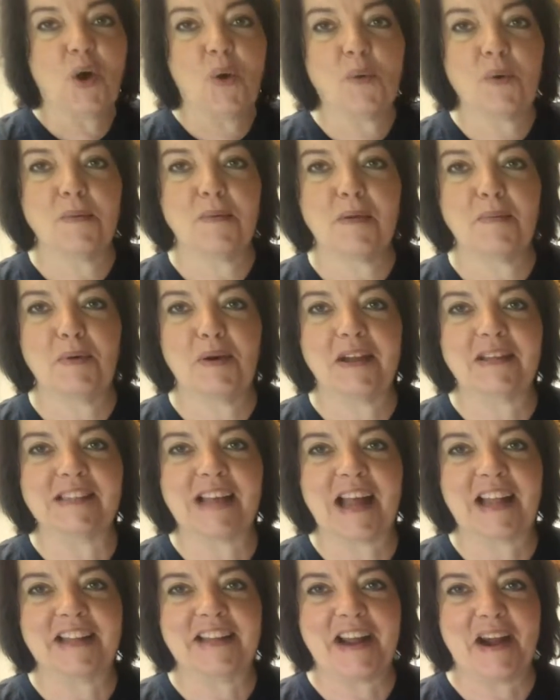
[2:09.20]
don't remember
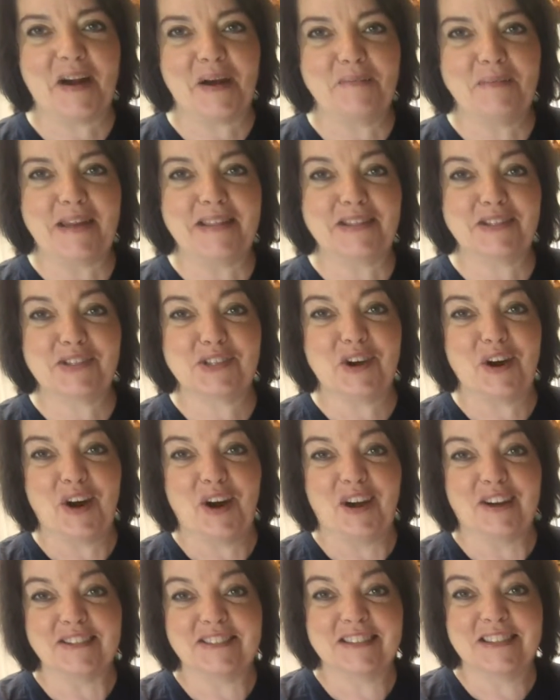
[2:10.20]
exactly how I made the
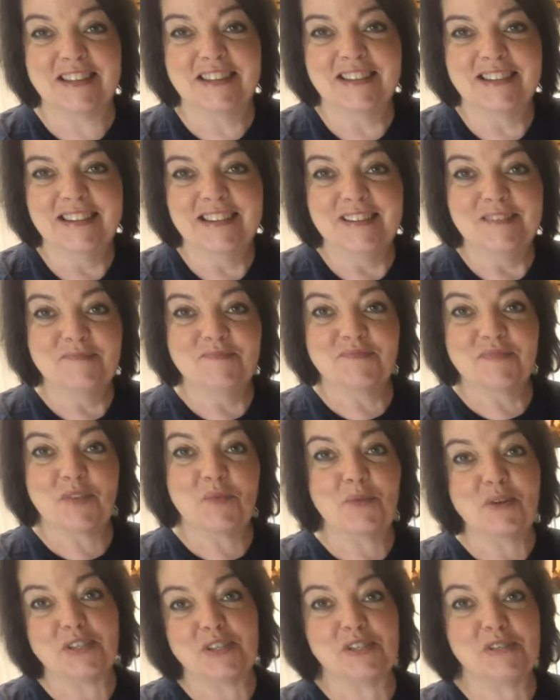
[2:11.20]
sauce,
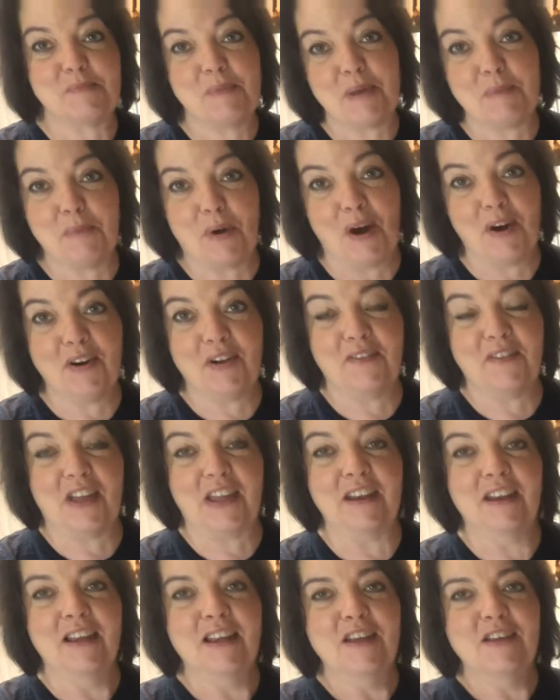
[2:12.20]
which is a big part of
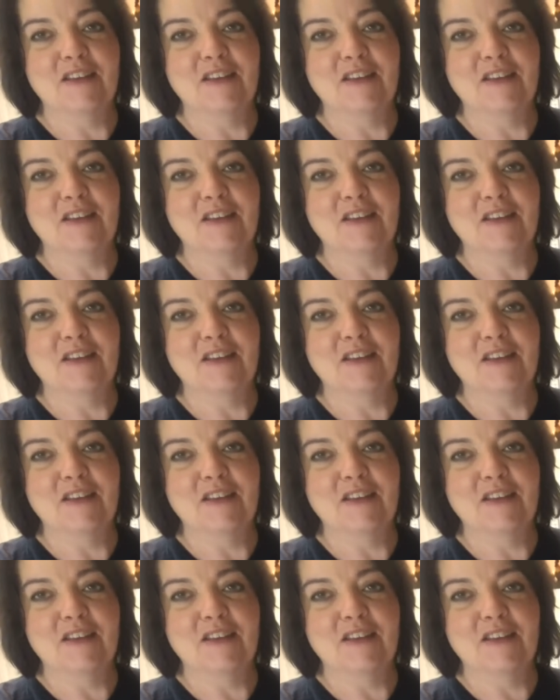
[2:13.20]
it.